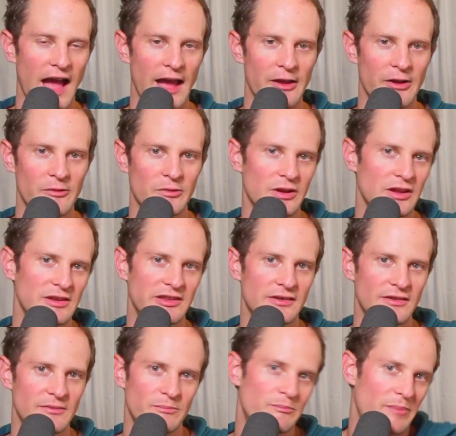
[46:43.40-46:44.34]
I
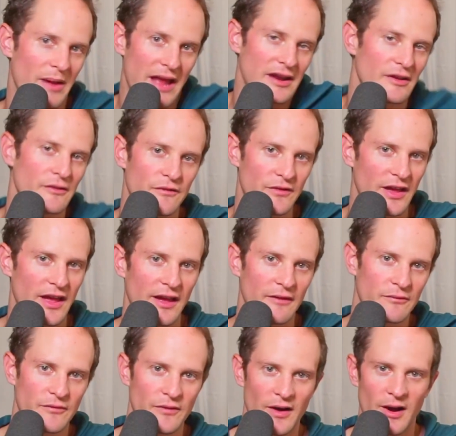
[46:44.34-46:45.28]
would
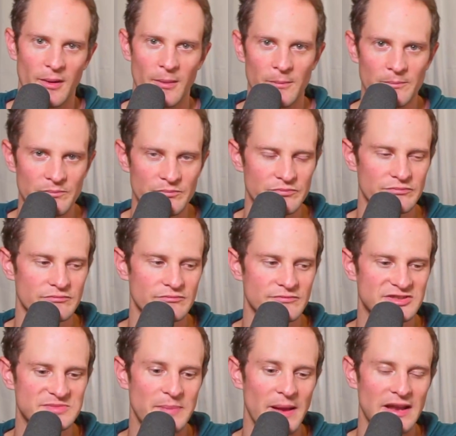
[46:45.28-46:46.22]
benefit from
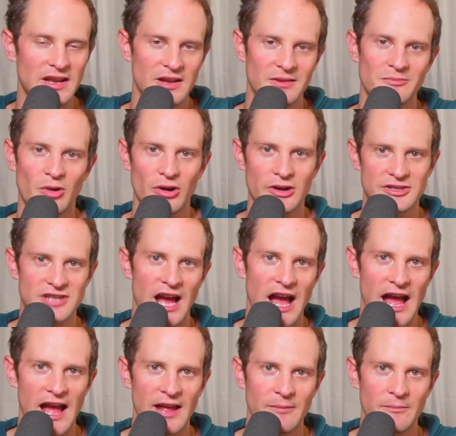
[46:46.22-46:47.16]
spending more
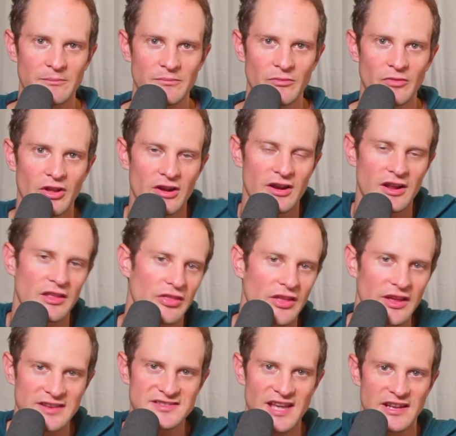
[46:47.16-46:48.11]
time learning
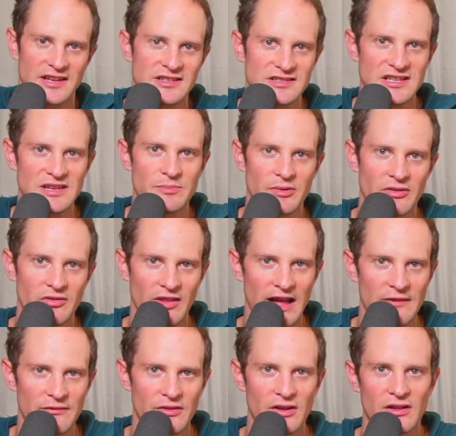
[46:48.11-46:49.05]
things at a deeper
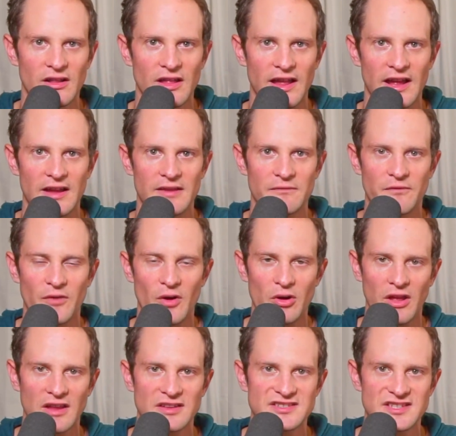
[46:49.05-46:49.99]
level and
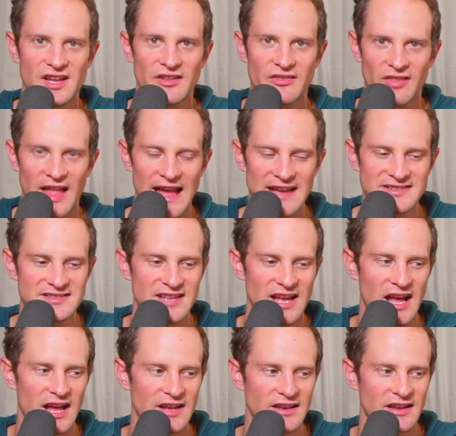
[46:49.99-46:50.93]
focusing less
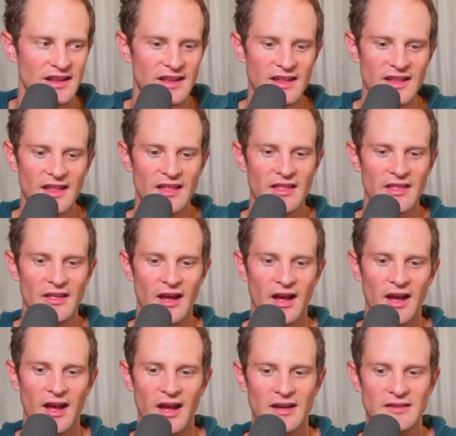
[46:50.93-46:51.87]
on,
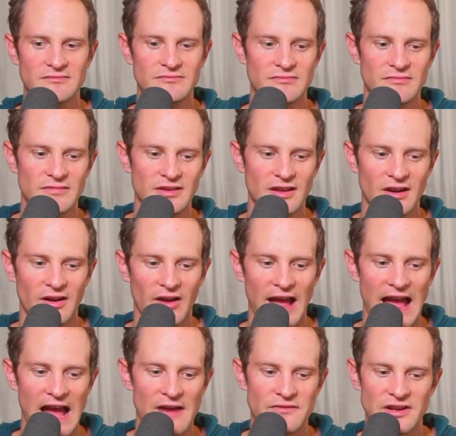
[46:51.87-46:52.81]

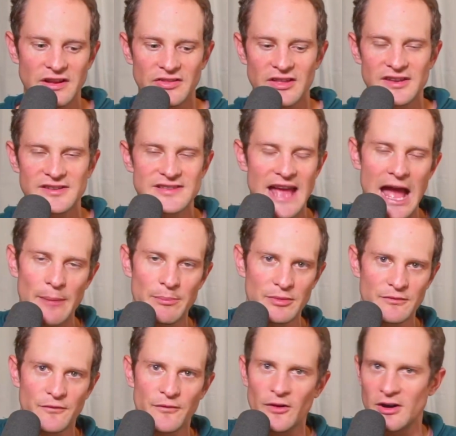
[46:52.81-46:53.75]
having things
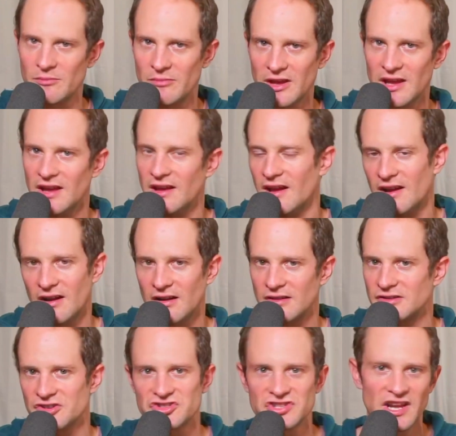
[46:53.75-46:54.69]
happen for me and
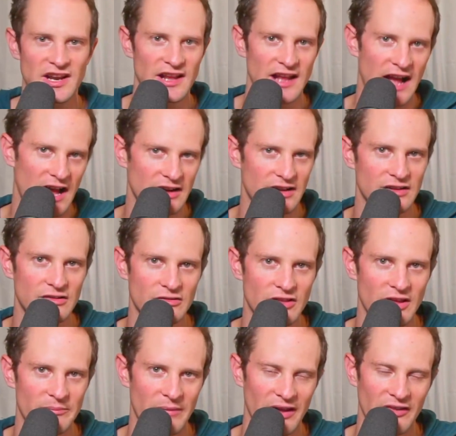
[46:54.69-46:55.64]
understanding how to do
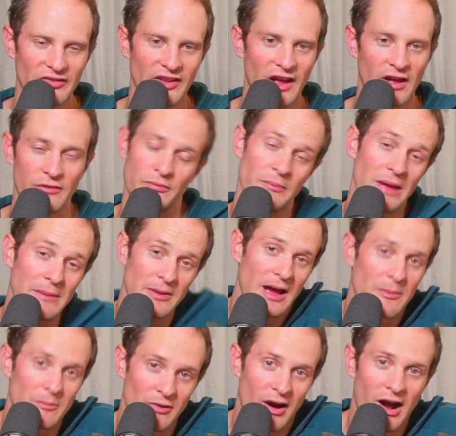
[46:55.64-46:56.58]
them myself. Maybe
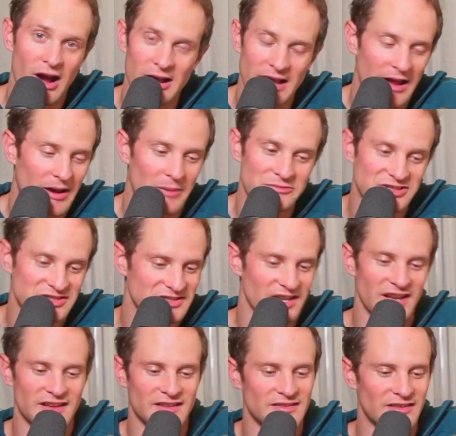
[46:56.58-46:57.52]
I'm wrong and I'm just
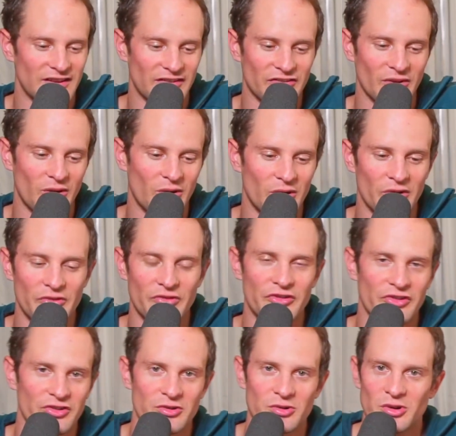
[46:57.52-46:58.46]
like this old
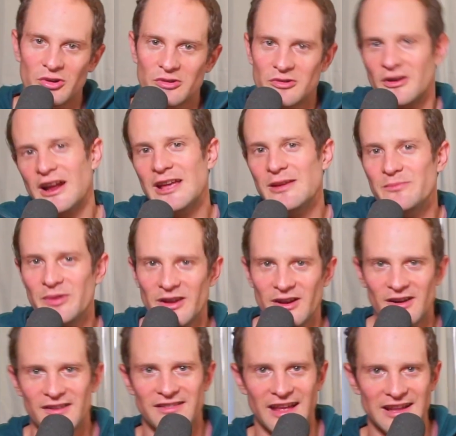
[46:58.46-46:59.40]
school gray
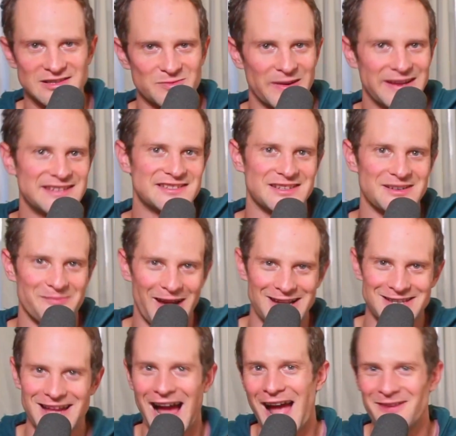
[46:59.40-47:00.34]
beard that's wasting my
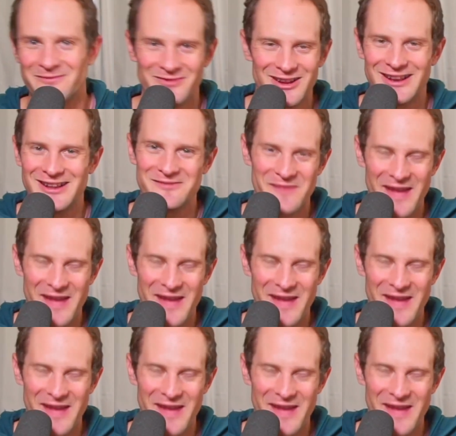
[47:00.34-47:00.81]
time reading